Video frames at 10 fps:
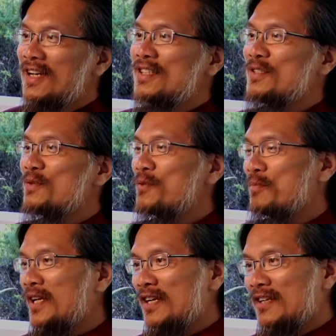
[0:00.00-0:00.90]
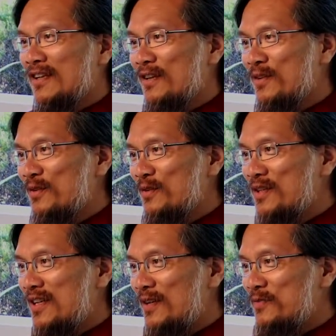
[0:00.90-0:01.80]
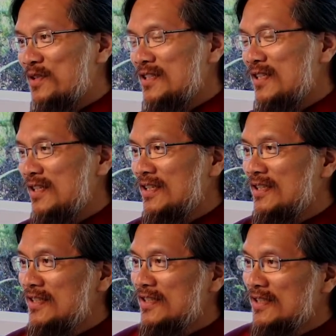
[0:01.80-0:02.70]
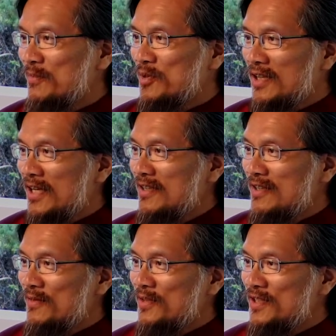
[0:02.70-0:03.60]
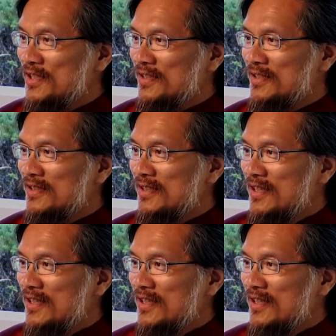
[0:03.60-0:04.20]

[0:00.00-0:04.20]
So we're planning another third conference in December 9th of this year.